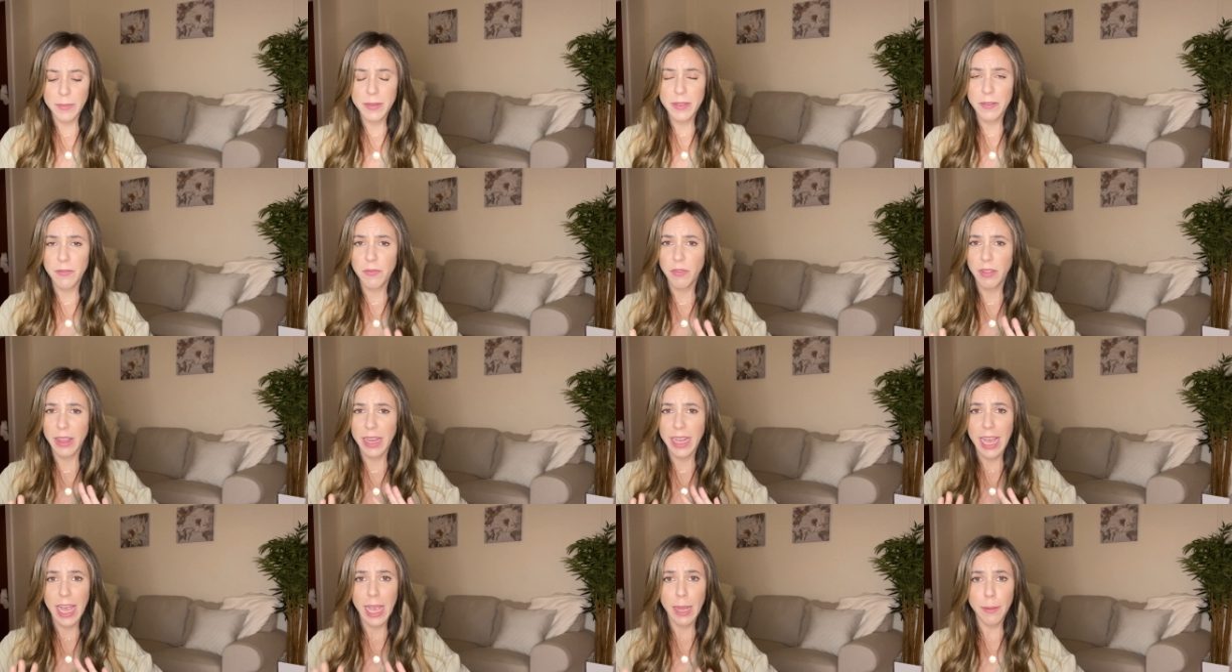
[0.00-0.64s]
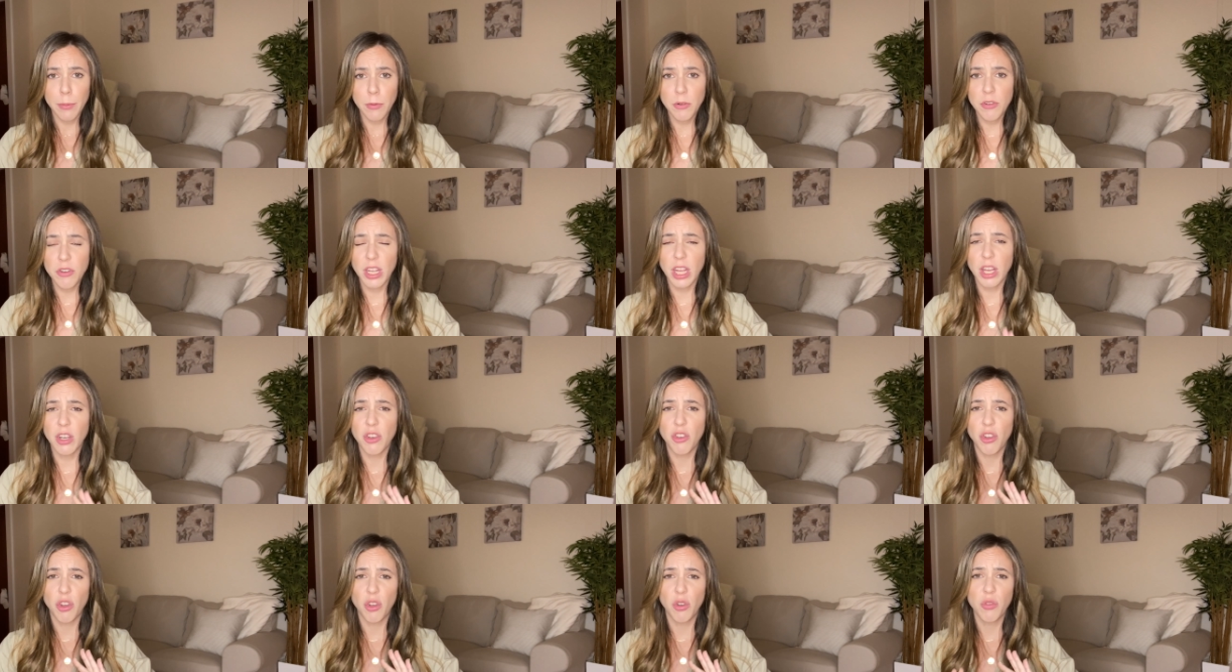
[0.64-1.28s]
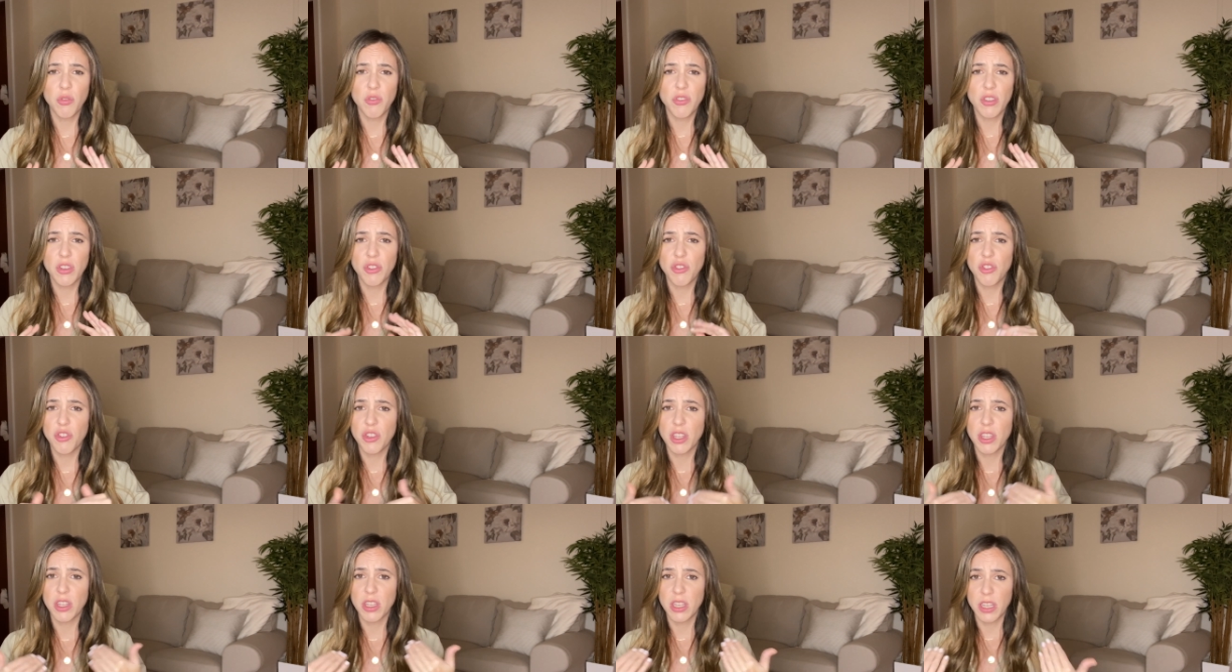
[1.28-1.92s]
of like Heberden nodes and
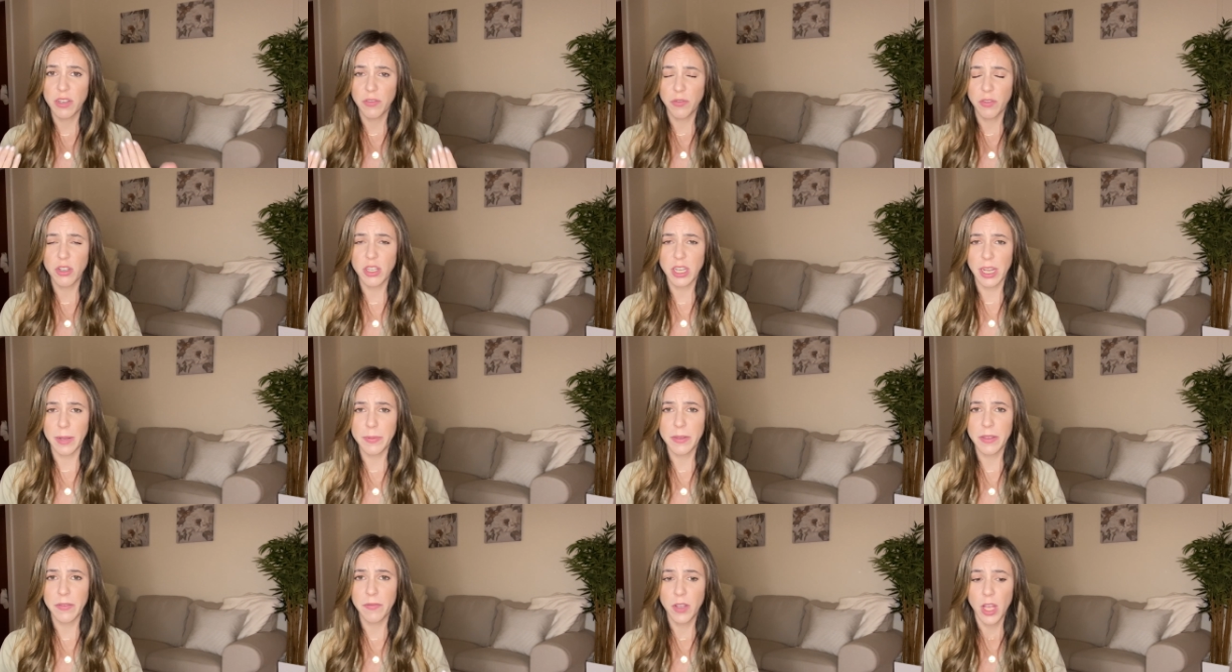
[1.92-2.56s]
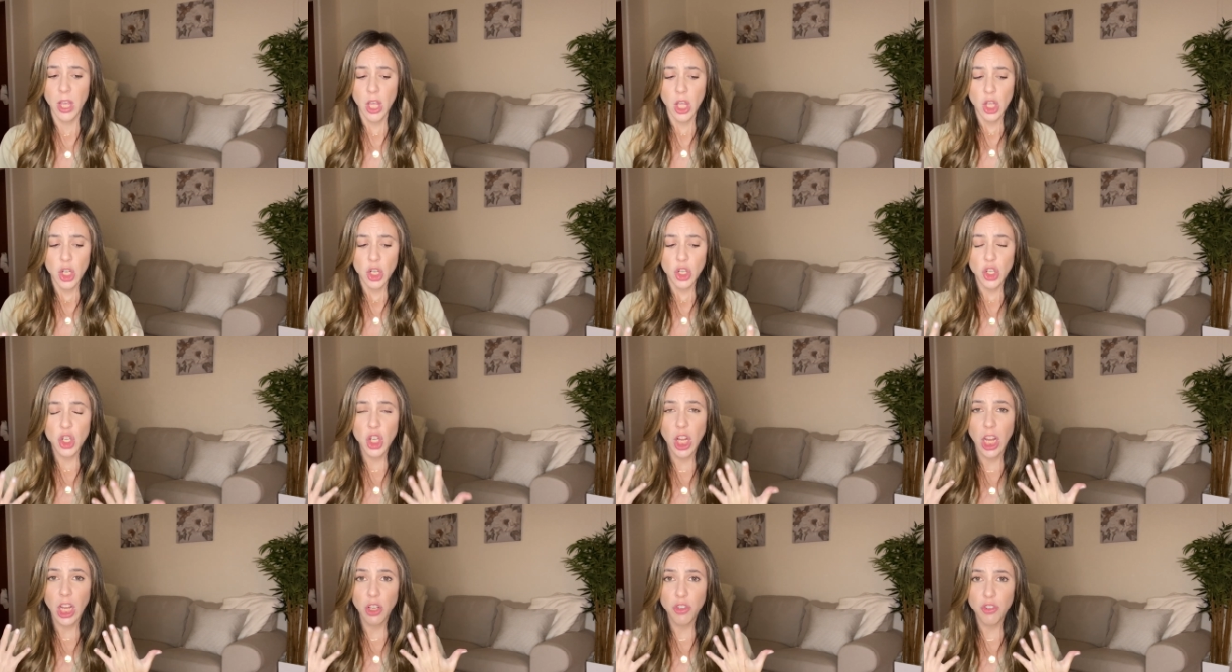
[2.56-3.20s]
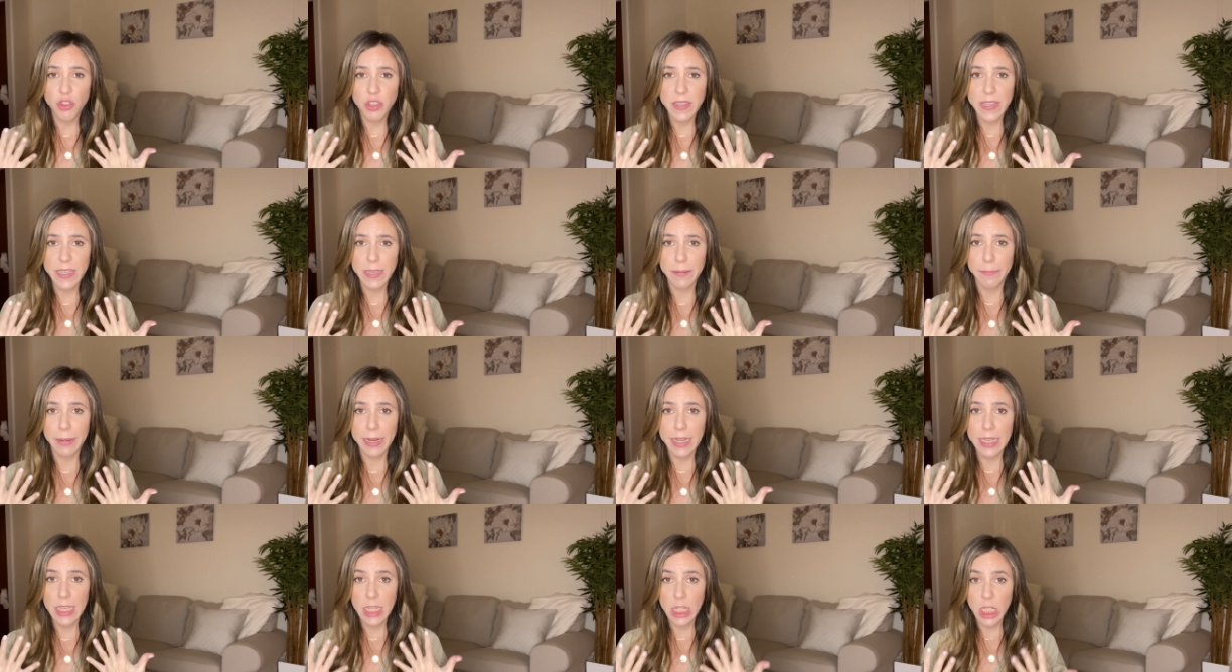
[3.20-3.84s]
just different types of changes to
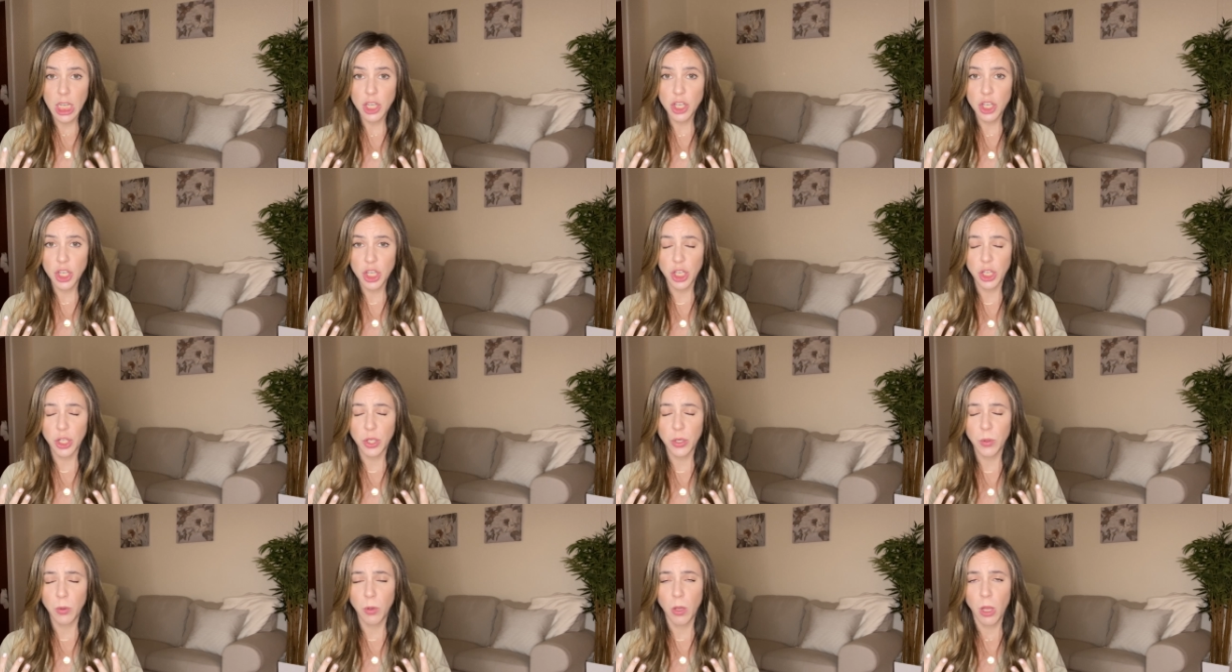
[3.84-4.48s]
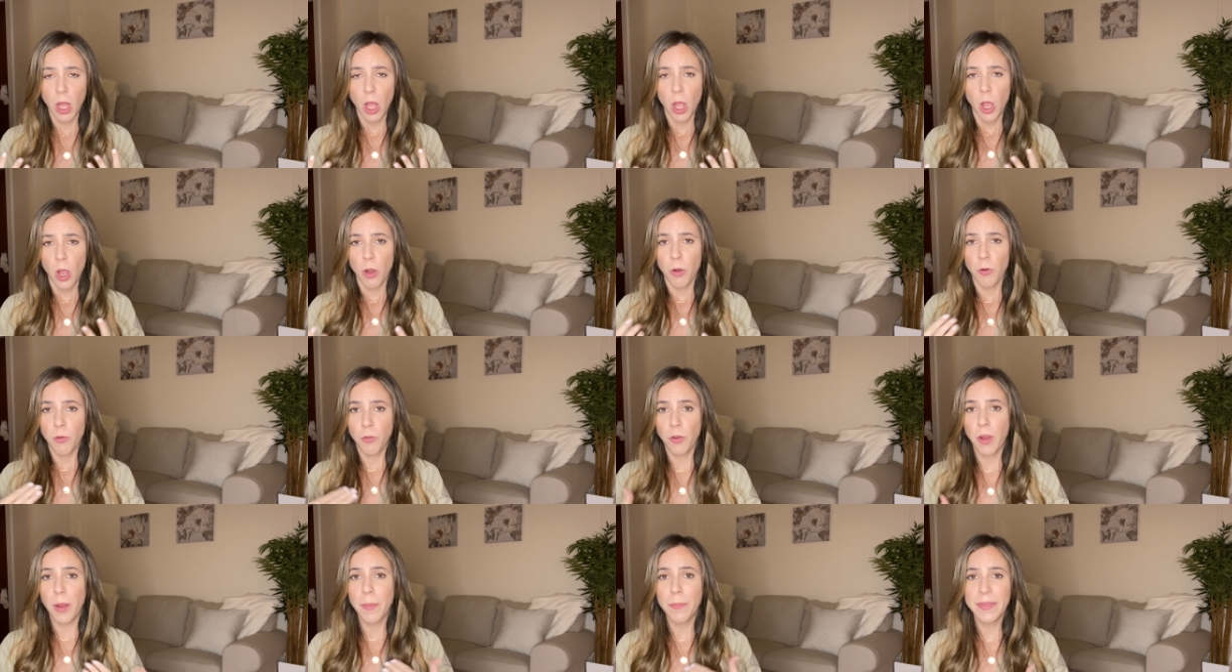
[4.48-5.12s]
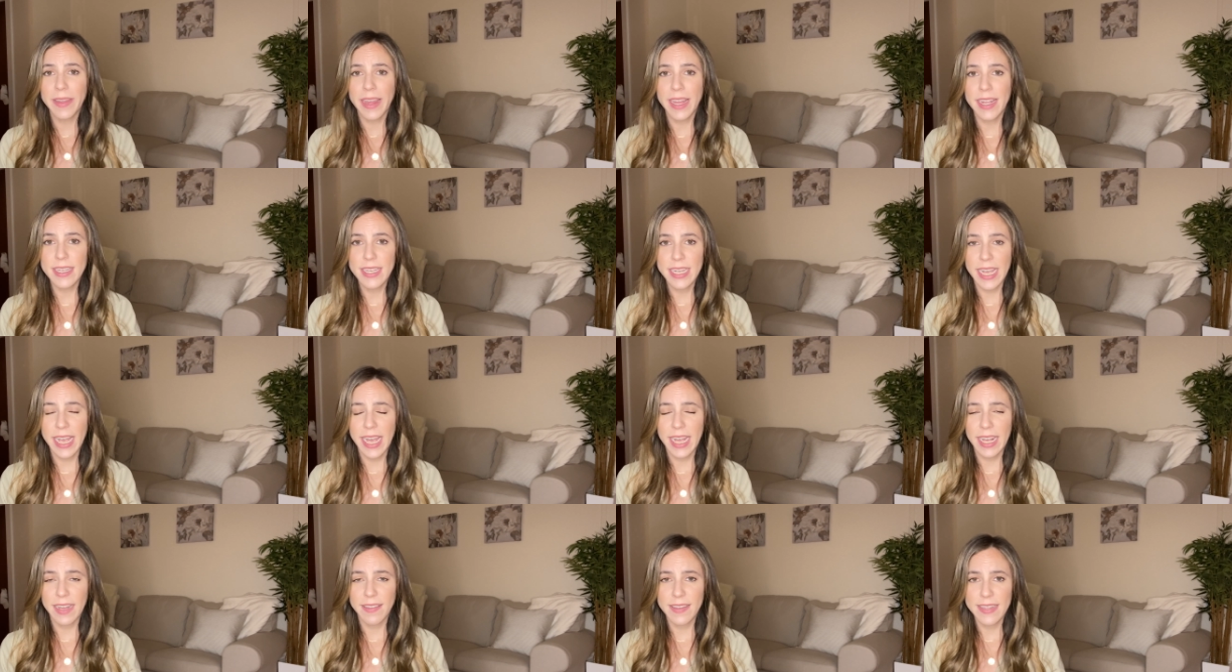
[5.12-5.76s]
my tissue from the
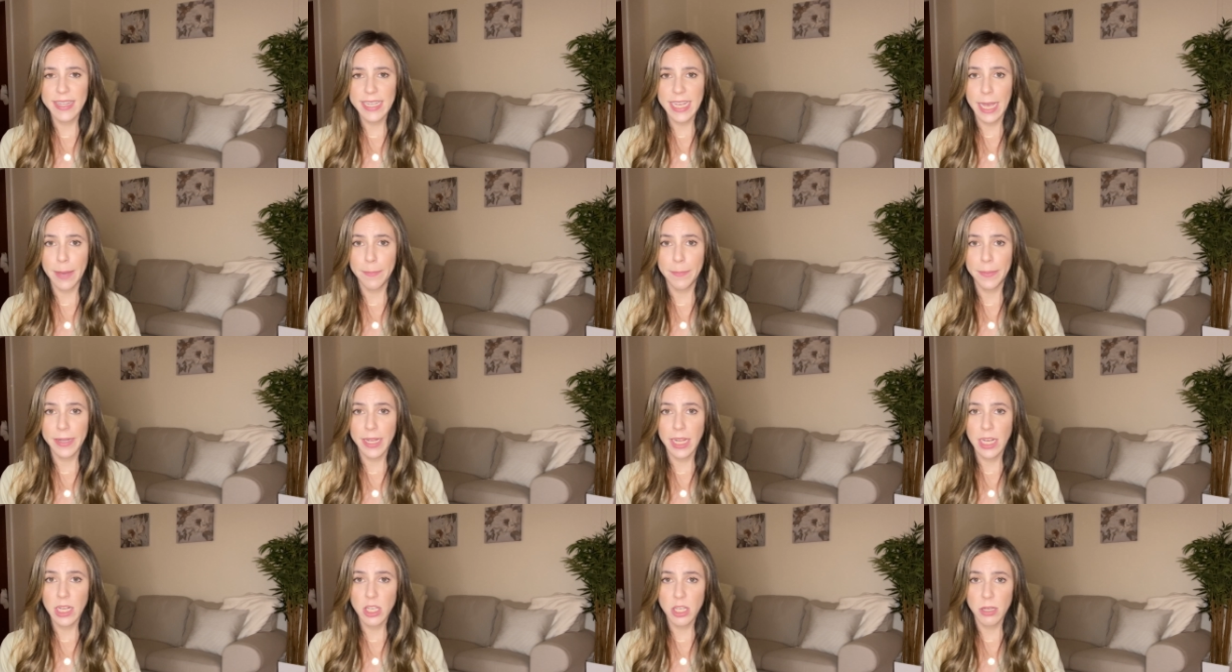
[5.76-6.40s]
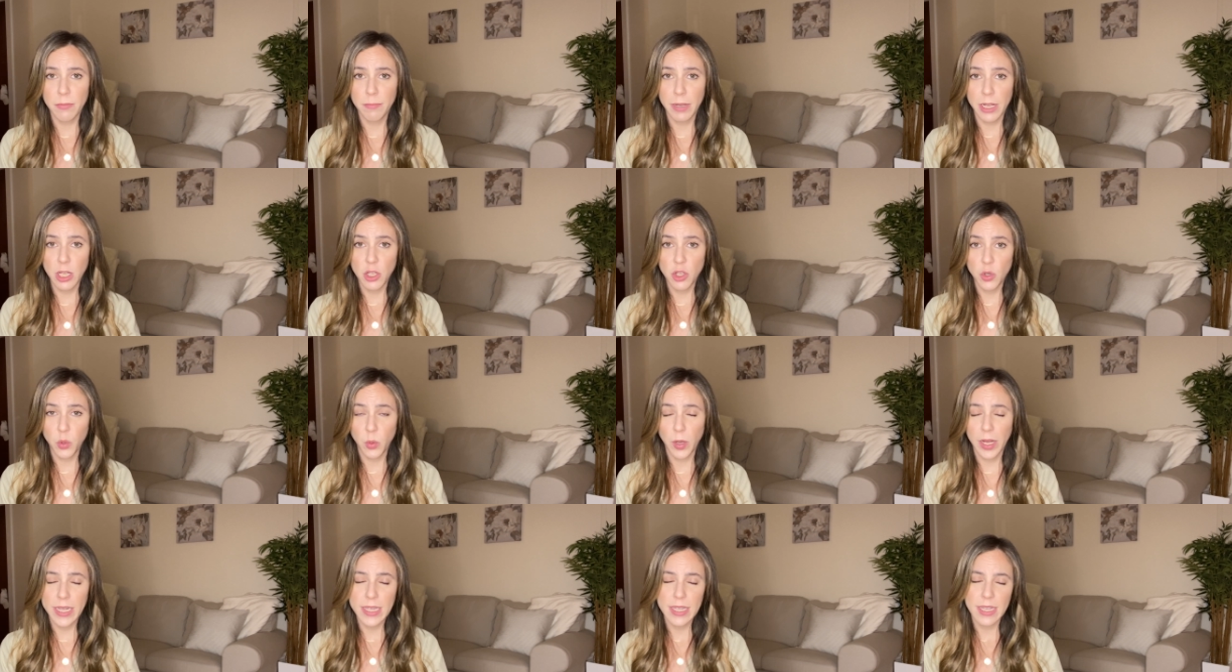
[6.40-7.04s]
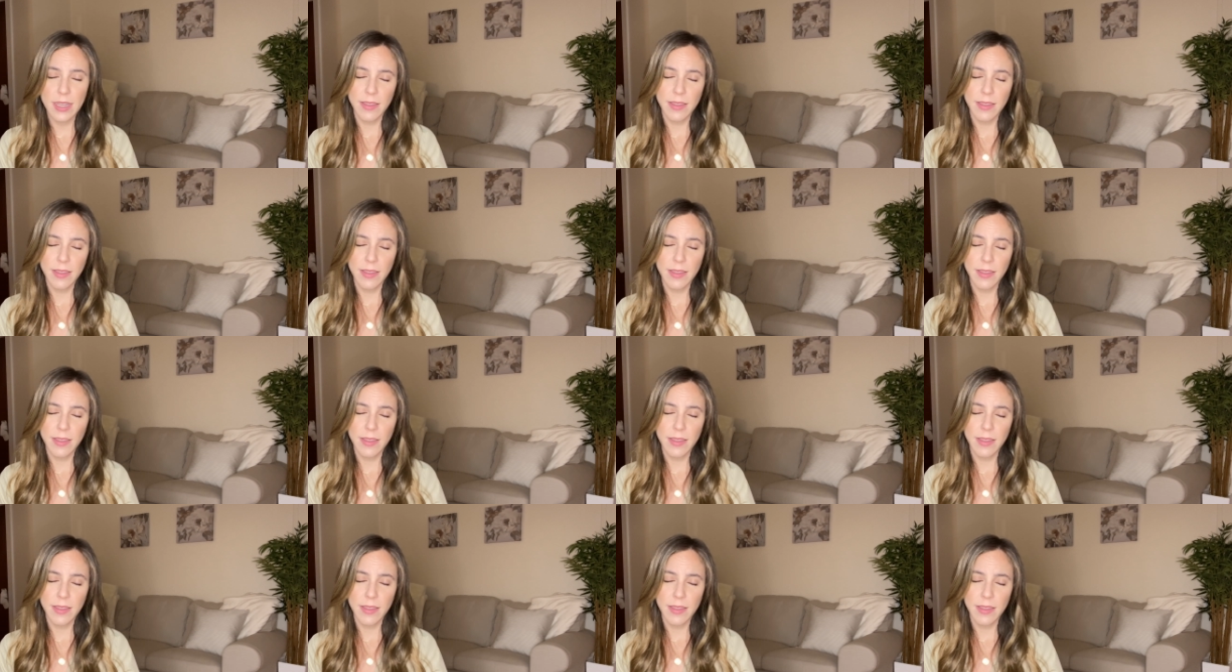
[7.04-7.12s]
attack that's happening to my joints.